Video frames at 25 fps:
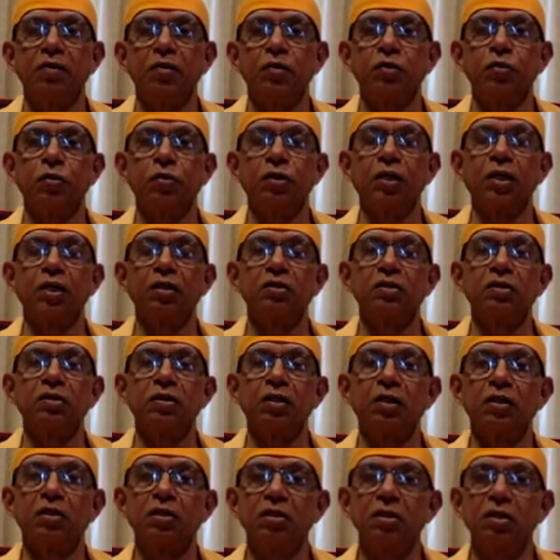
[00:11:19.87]
Yoga is
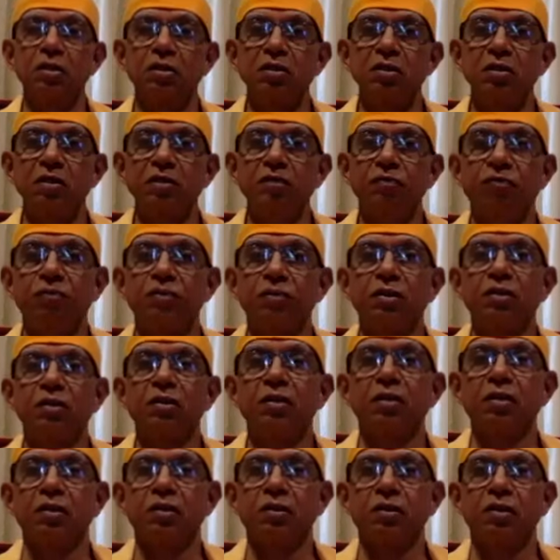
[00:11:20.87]
cessation of
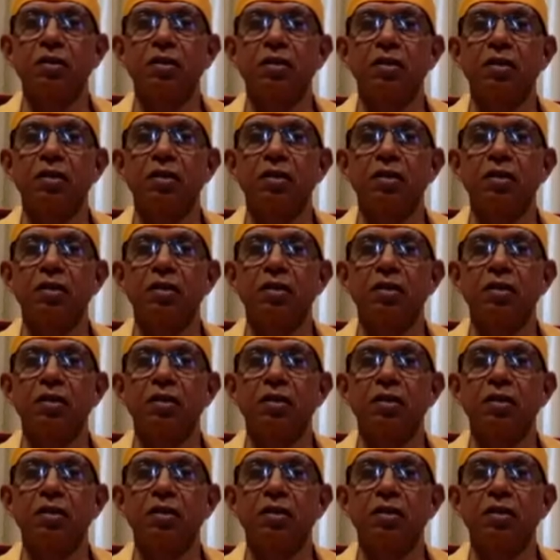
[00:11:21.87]
vrittis